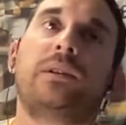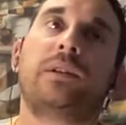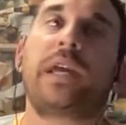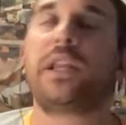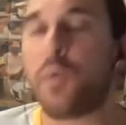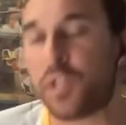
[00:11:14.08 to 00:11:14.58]

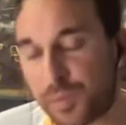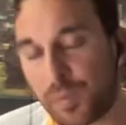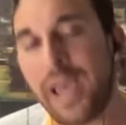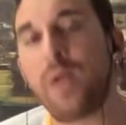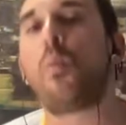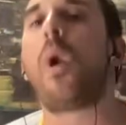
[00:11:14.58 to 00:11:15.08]
Can you
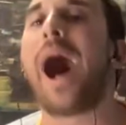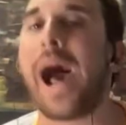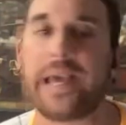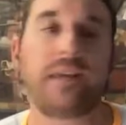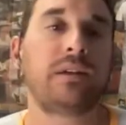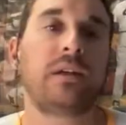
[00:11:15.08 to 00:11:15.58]
explain
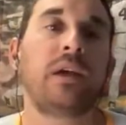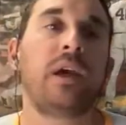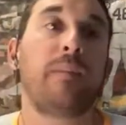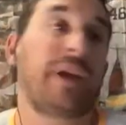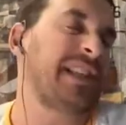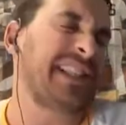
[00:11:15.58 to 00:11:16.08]
why?
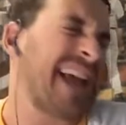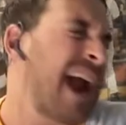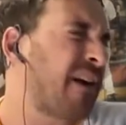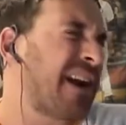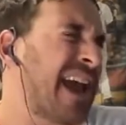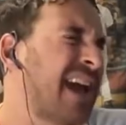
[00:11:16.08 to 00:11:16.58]
Because he's
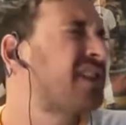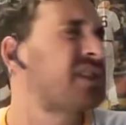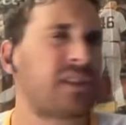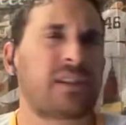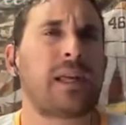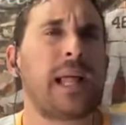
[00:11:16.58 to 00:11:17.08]
Aaron
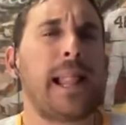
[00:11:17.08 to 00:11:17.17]
Hicks?